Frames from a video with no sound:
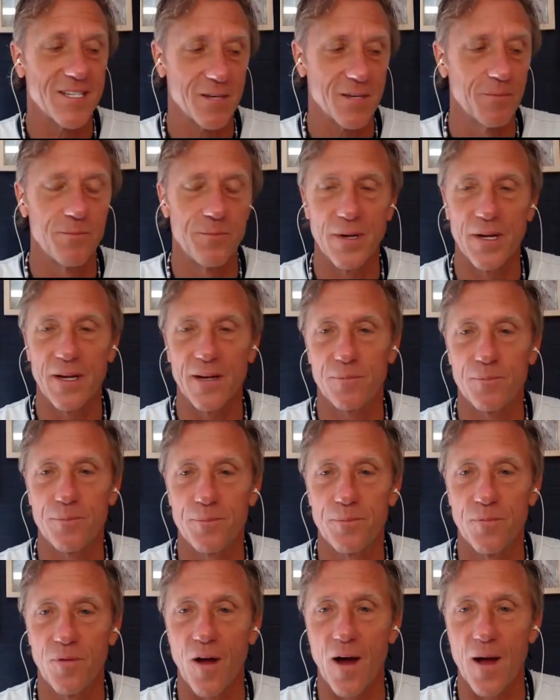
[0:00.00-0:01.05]
There's some
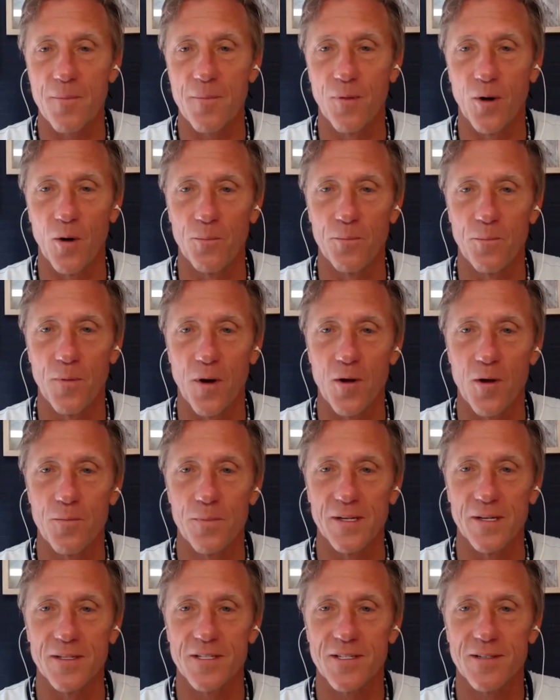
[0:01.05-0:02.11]
big light bulb
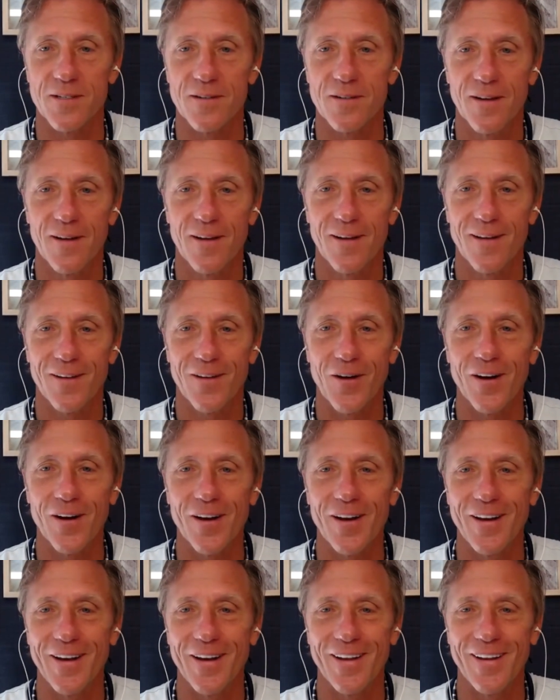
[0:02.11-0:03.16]
moments.
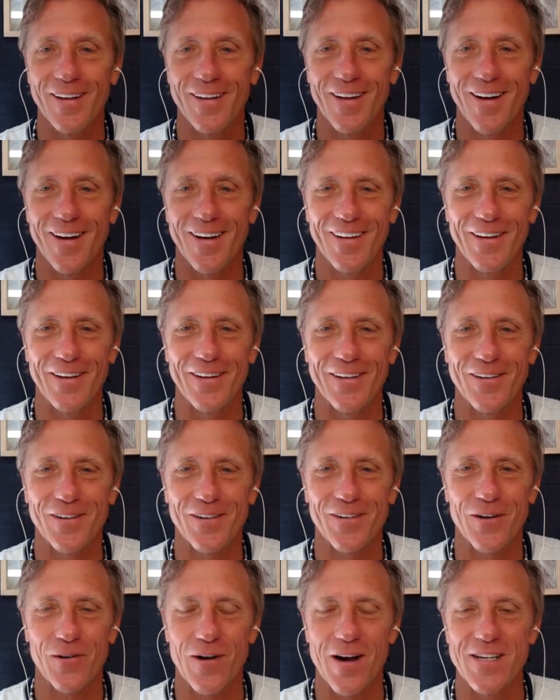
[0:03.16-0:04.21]
Got any any
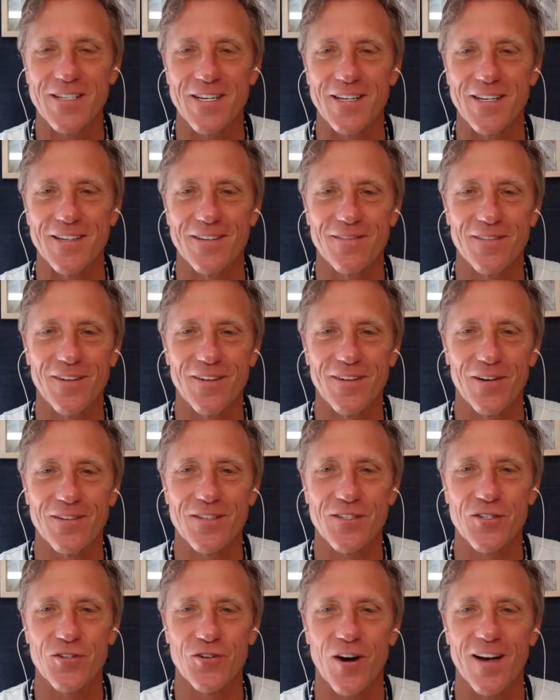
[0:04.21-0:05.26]
crazy, you know,
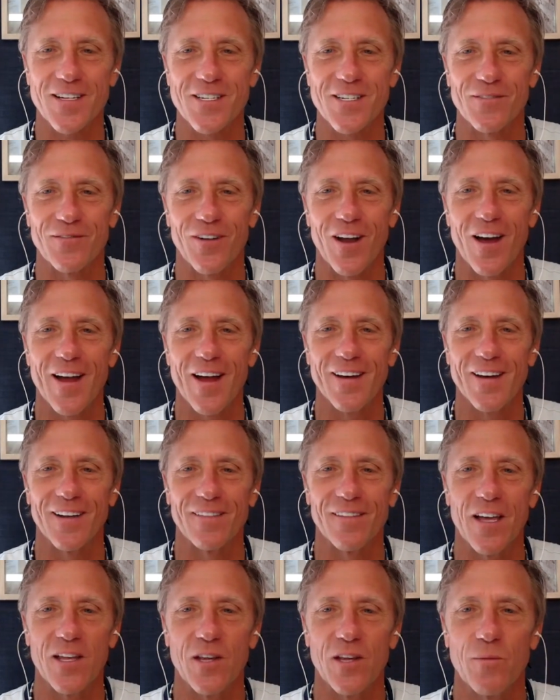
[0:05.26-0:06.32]
strikes of
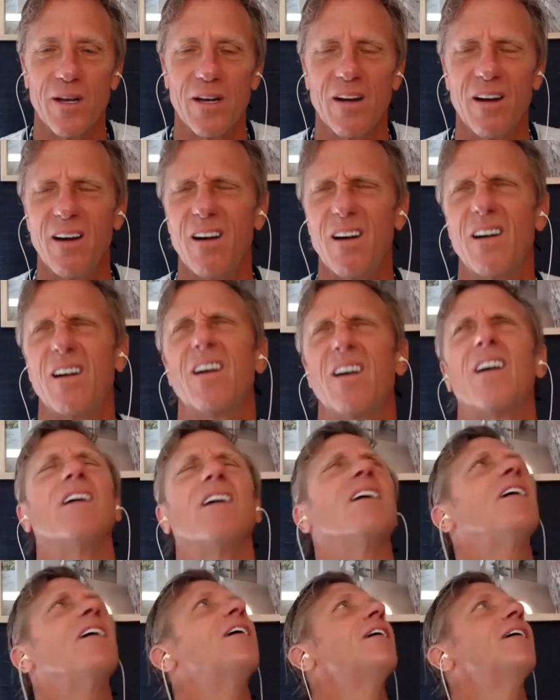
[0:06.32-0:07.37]
lightning that you went,
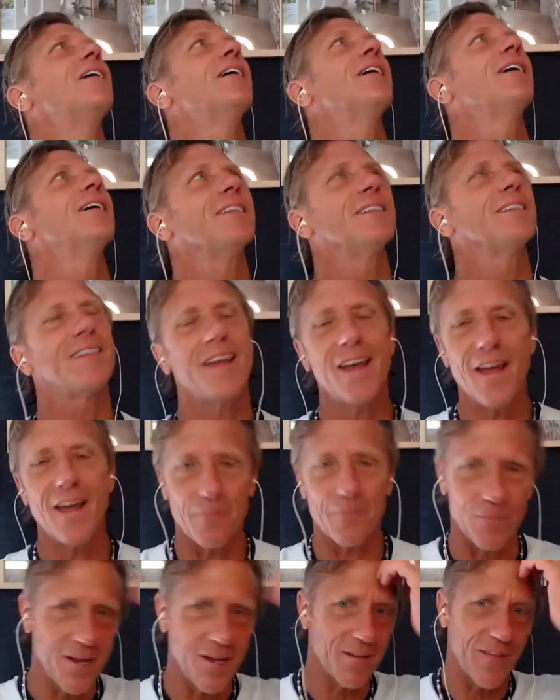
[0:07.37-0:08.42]
oh,
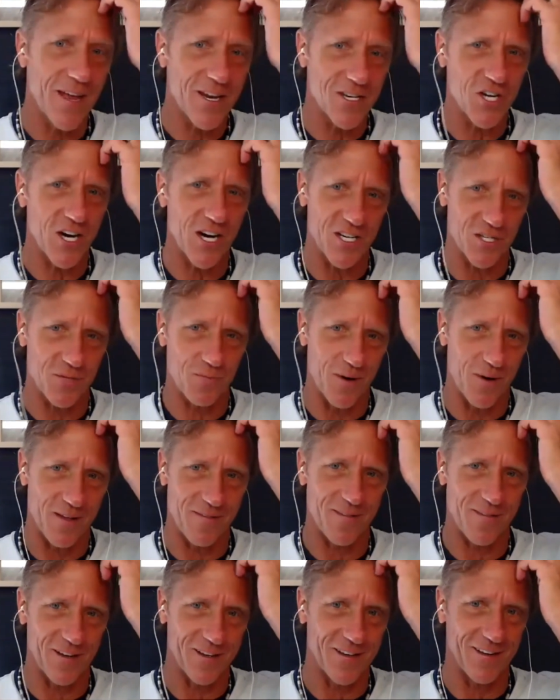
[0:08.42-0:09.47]
damn, yeah, that changed
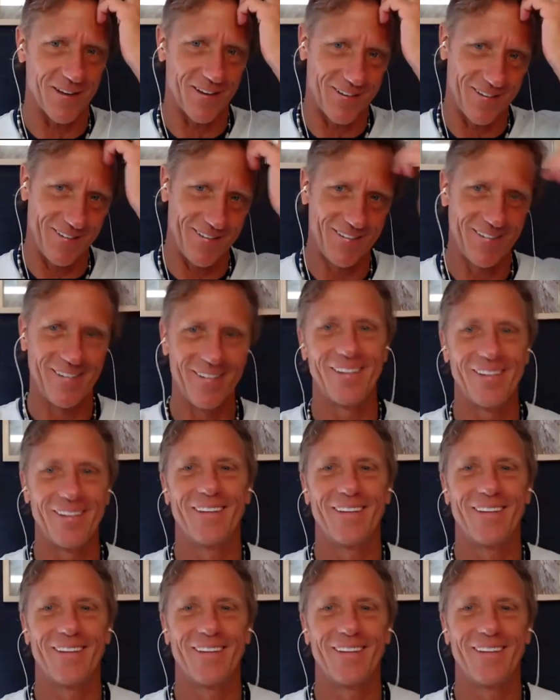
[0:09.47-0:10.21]
my thinking.